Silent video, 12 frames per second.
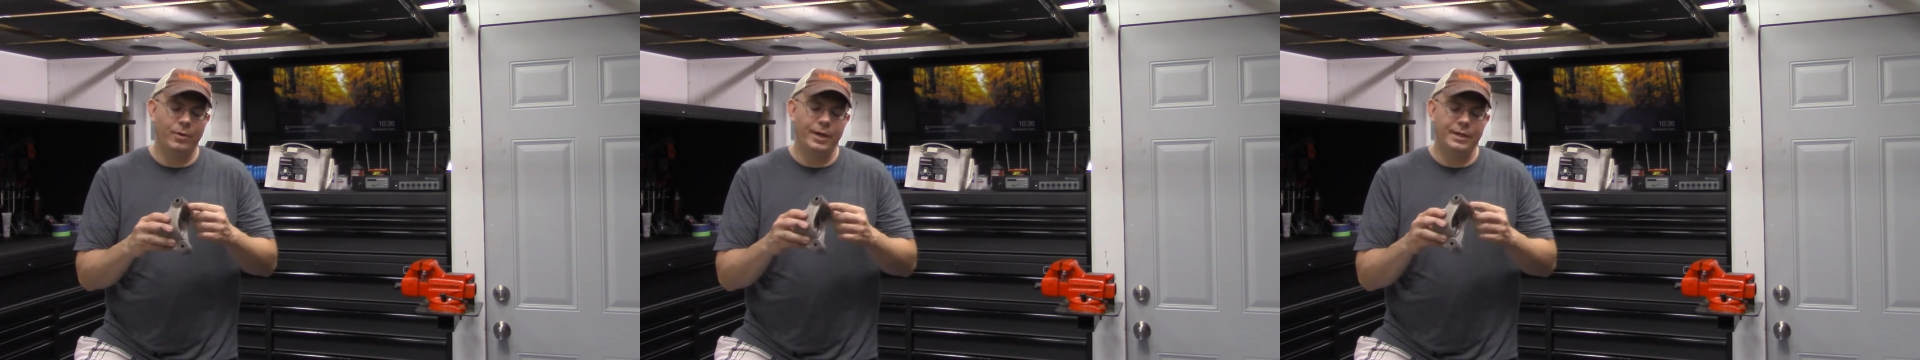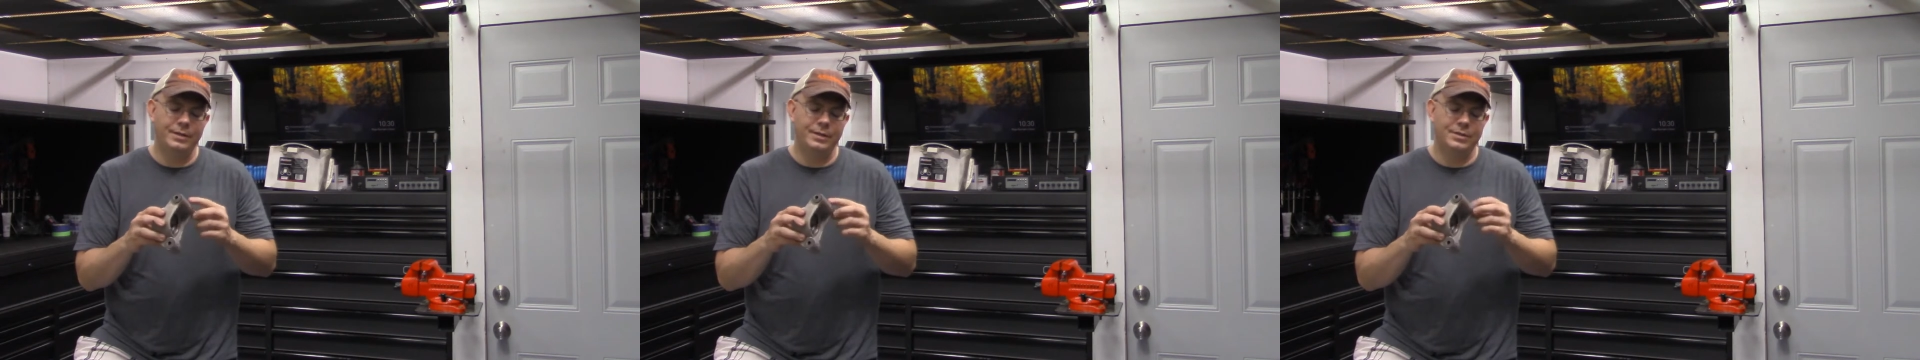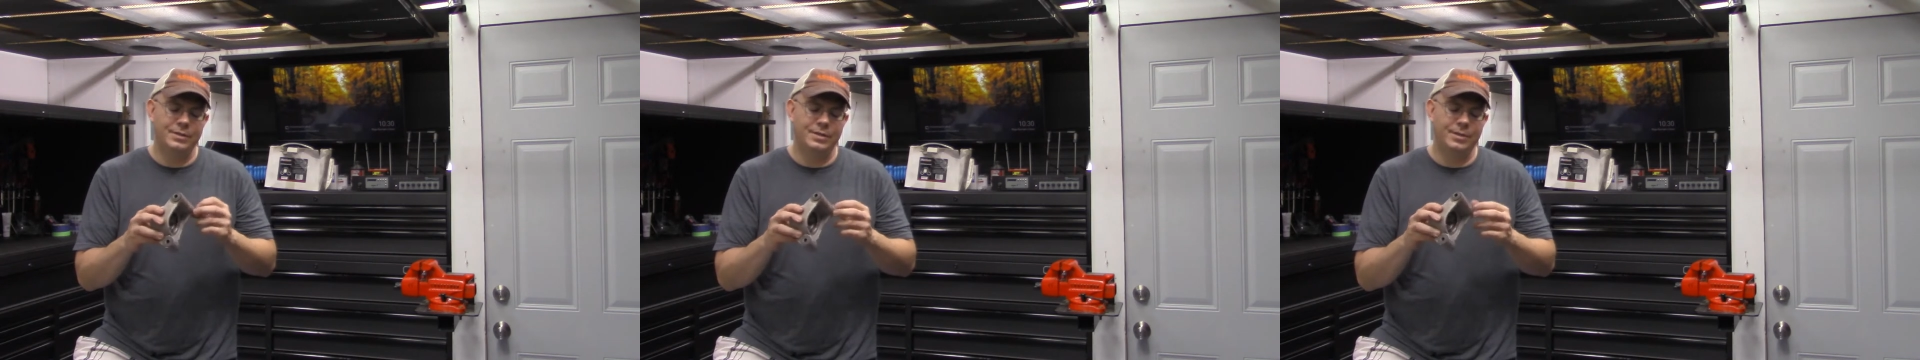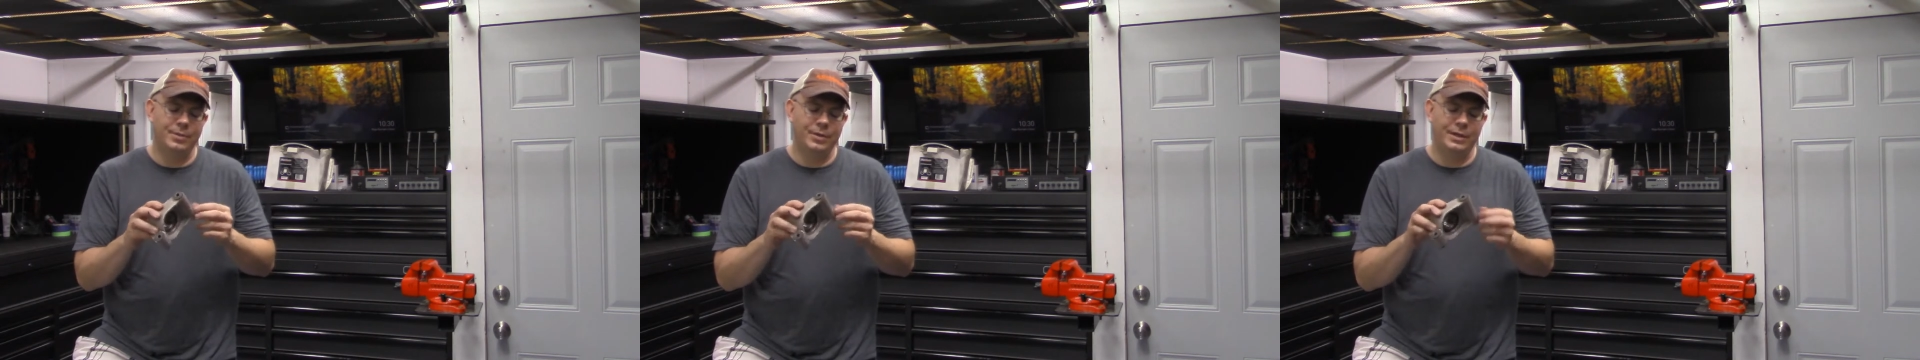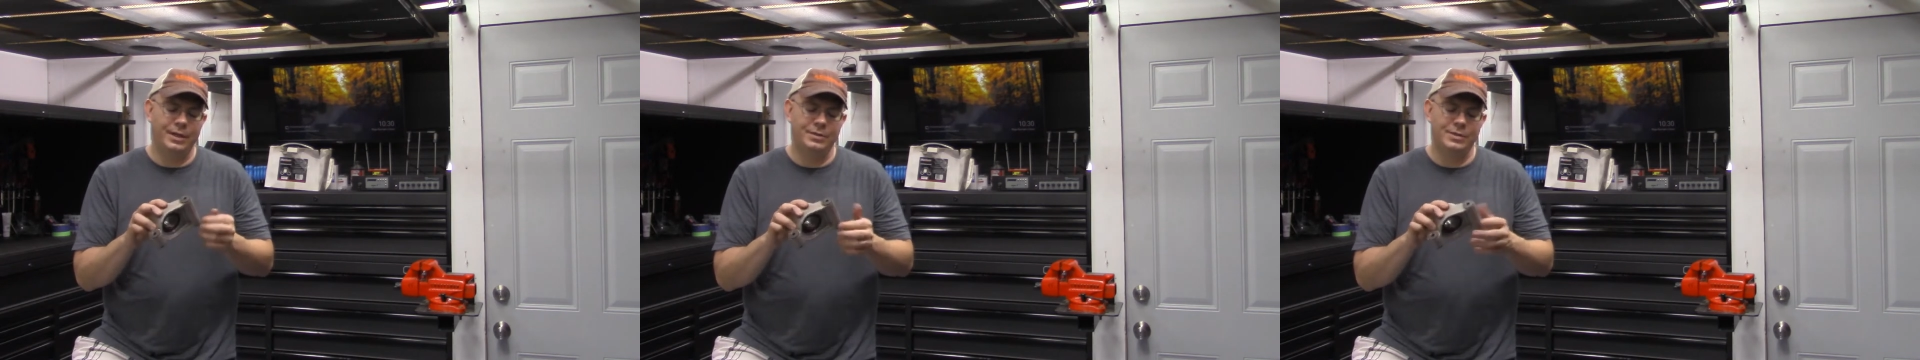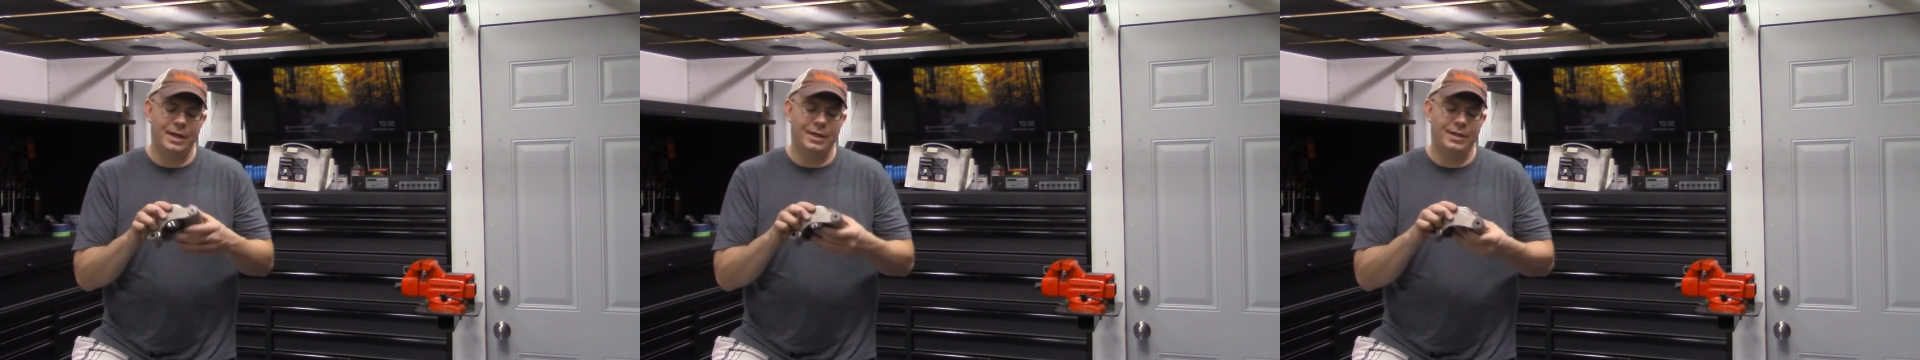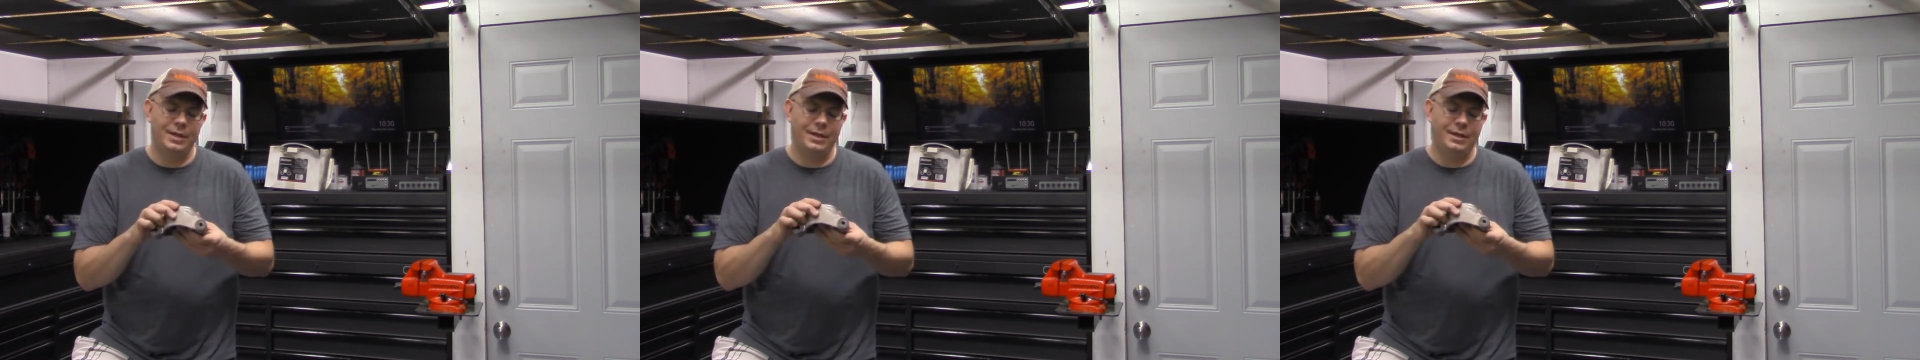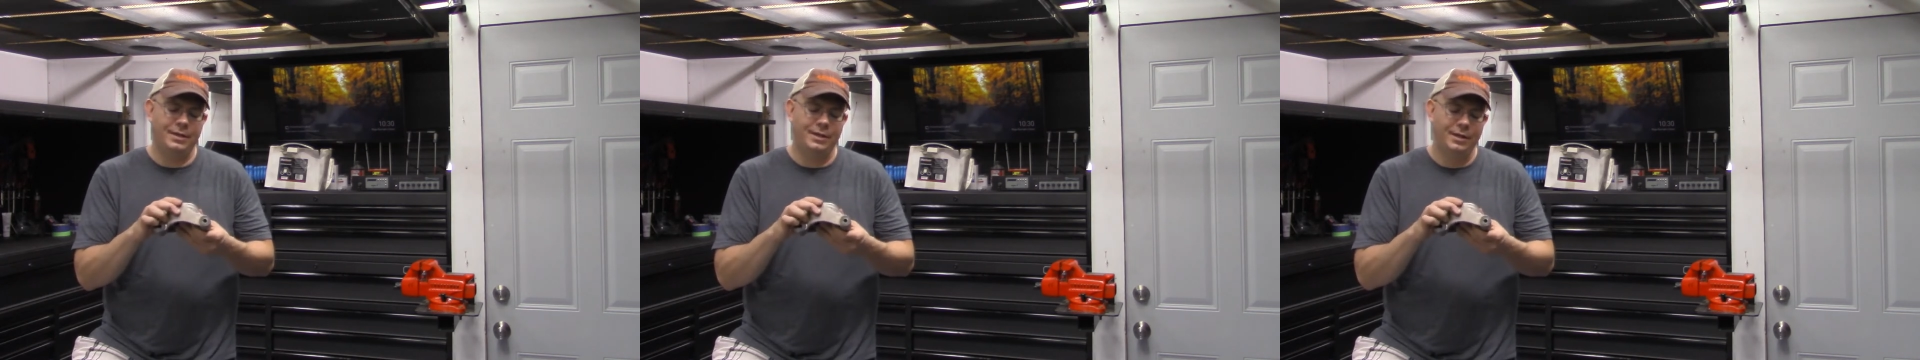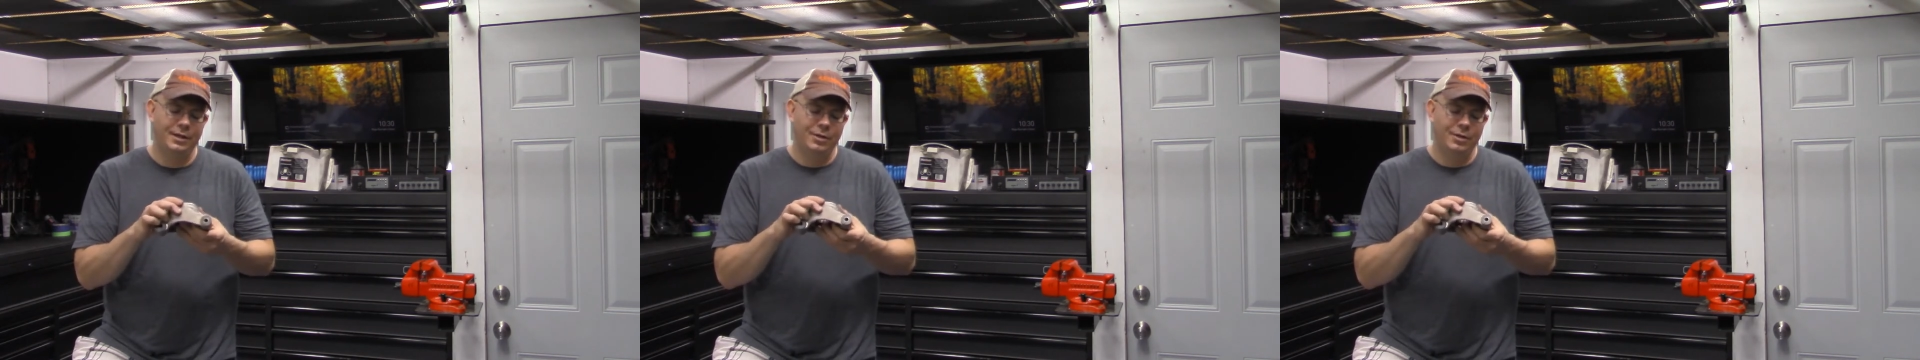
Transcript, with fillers: go ahead and disassemble this and then